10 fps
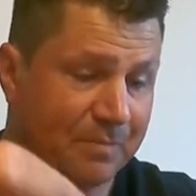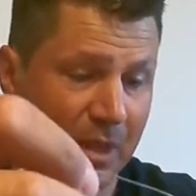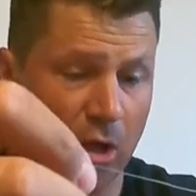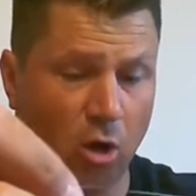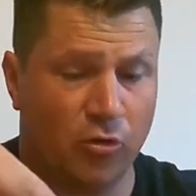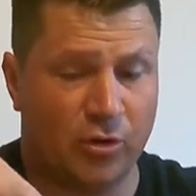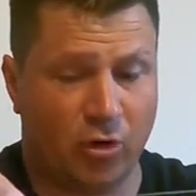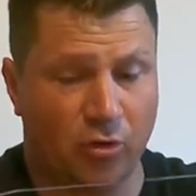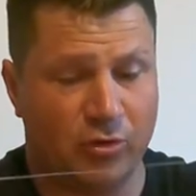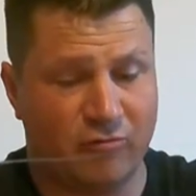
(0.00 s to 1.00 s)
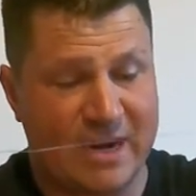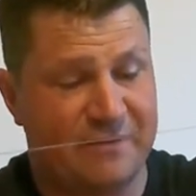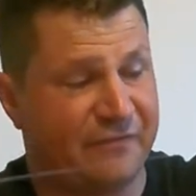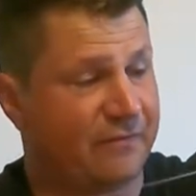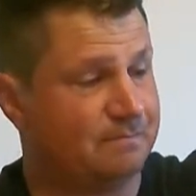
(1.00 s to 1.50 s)
on the
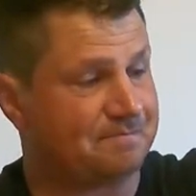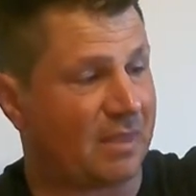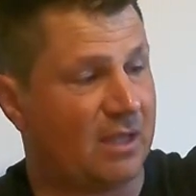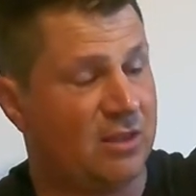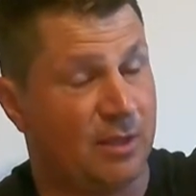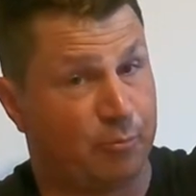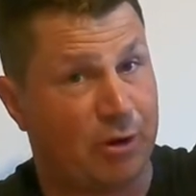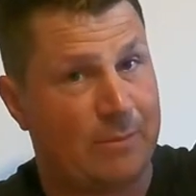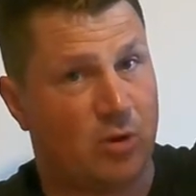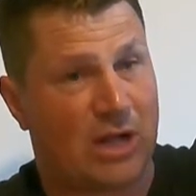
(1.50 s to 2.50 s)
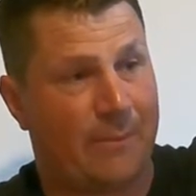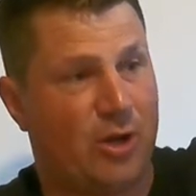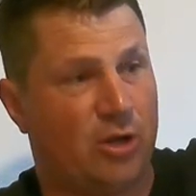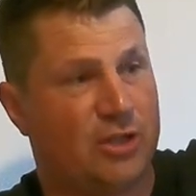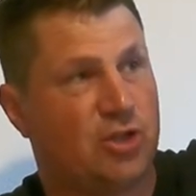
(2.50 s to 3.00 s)
reef, the bream were coming
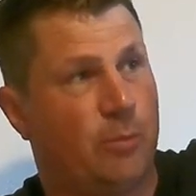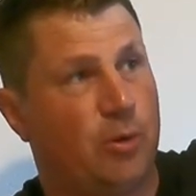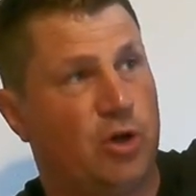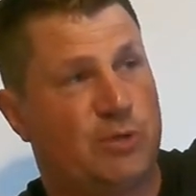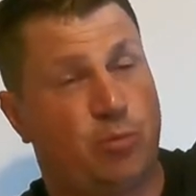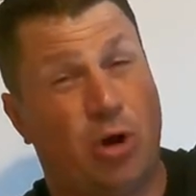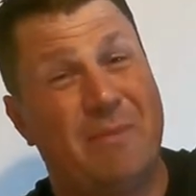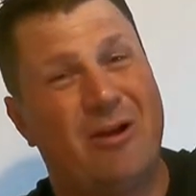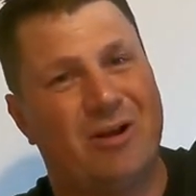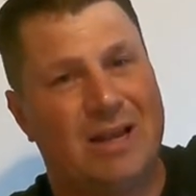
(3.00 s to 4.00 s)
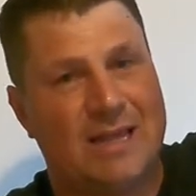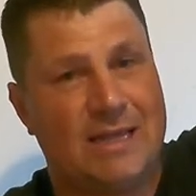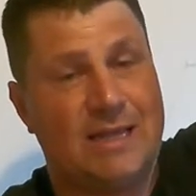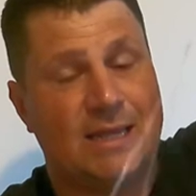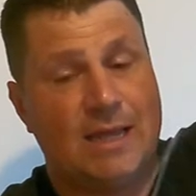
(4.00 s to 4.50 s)
on the top hooks
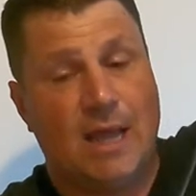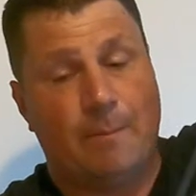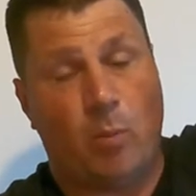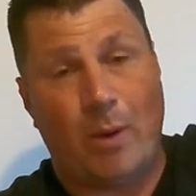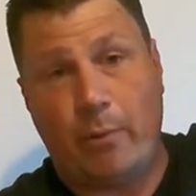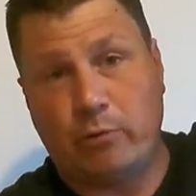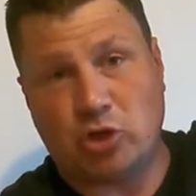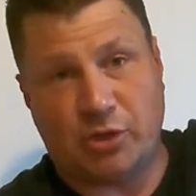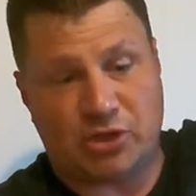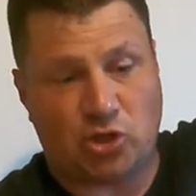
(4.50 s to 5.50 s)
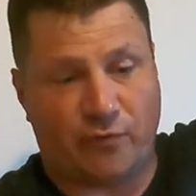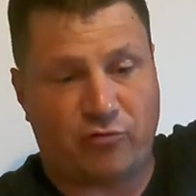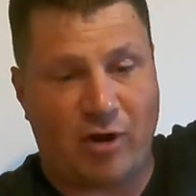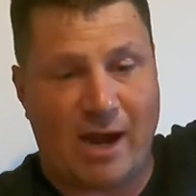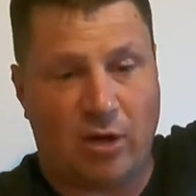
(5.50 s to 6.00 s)
primarily. But when we was on the soft
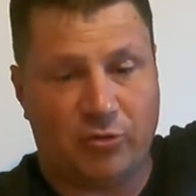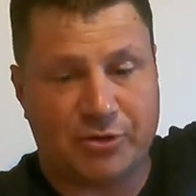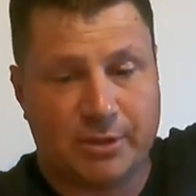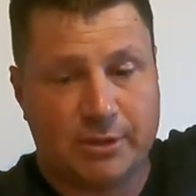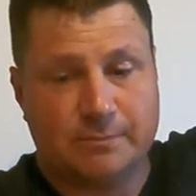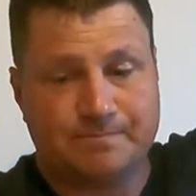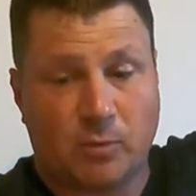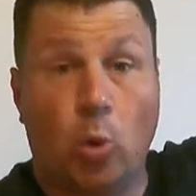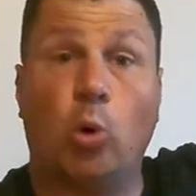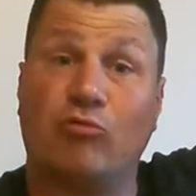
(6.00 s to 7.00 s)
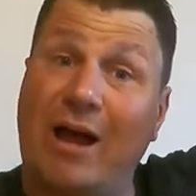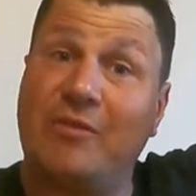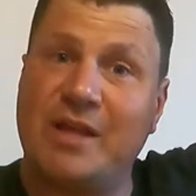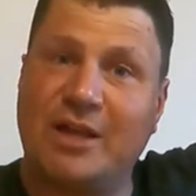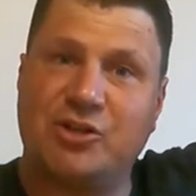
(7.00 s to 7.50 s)
ground or around
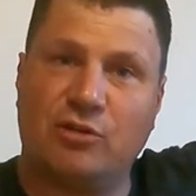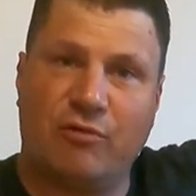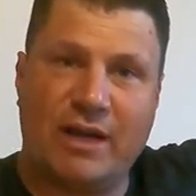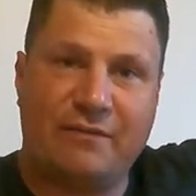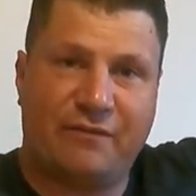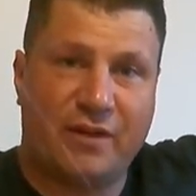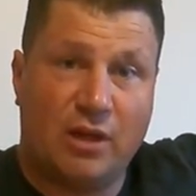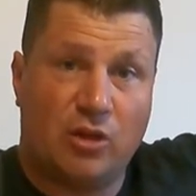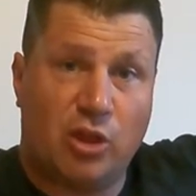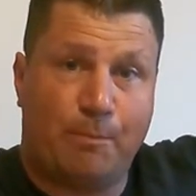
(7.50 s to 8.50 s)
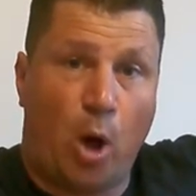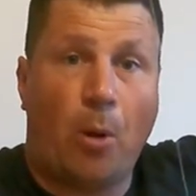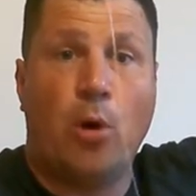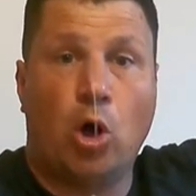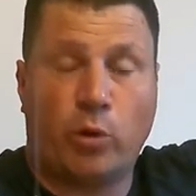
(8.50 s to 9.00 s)
the edge of the reef, the
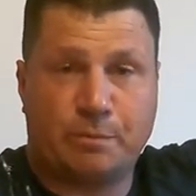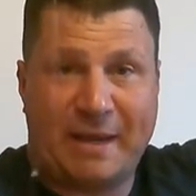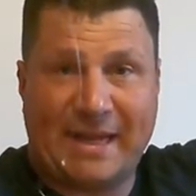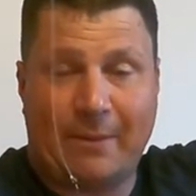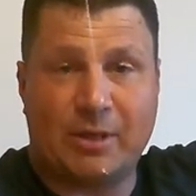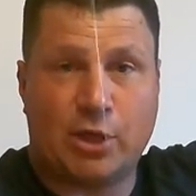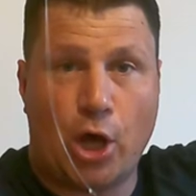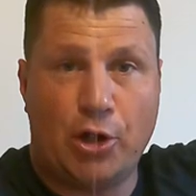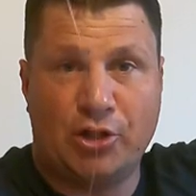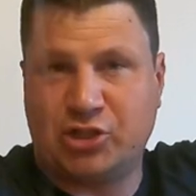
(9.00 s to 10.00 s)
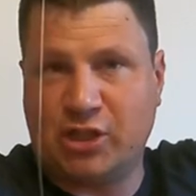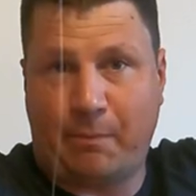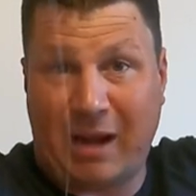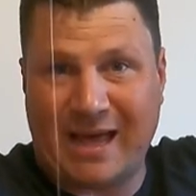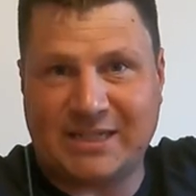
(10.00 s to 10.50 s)
bottom hook was picking up the gurnards and the
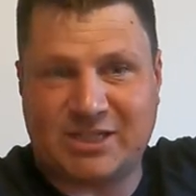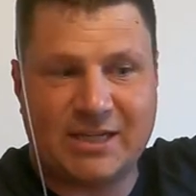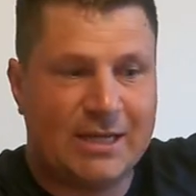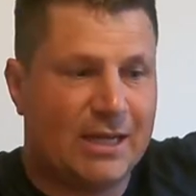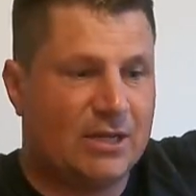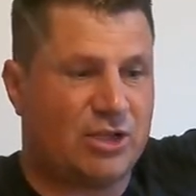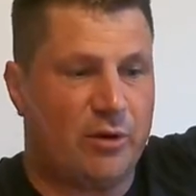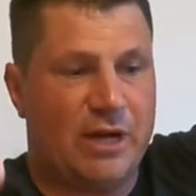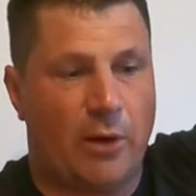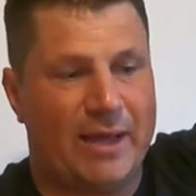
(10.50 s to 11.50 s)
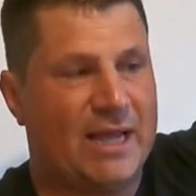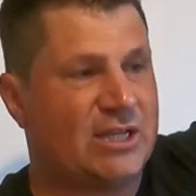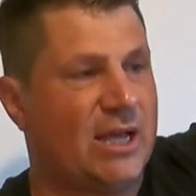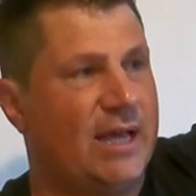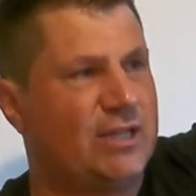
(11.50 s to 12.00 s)
plaice. So, you know, it's
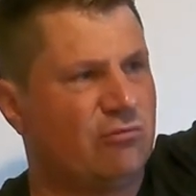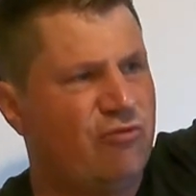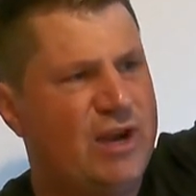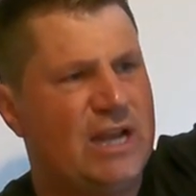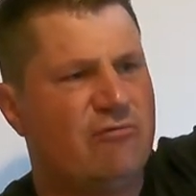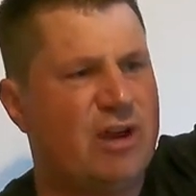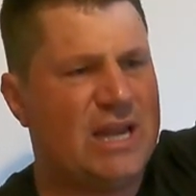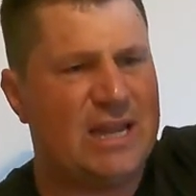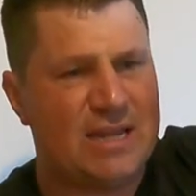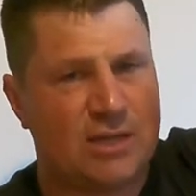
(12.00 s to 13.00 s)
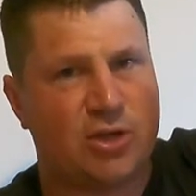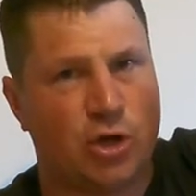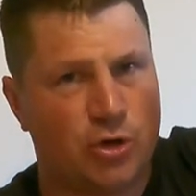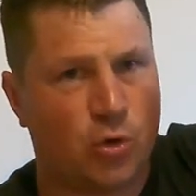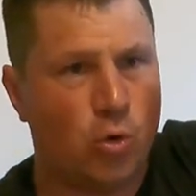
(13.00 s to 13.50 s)
a really, really
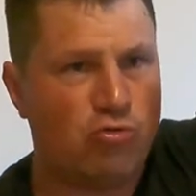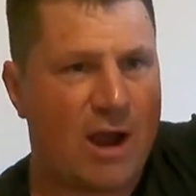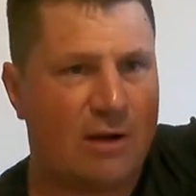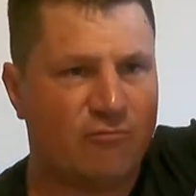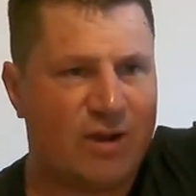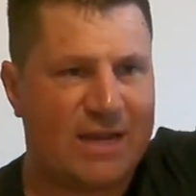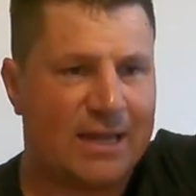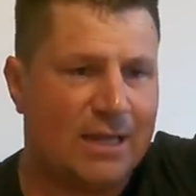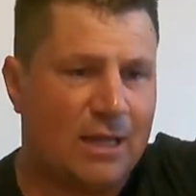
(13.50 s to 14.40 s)
good all-round rig.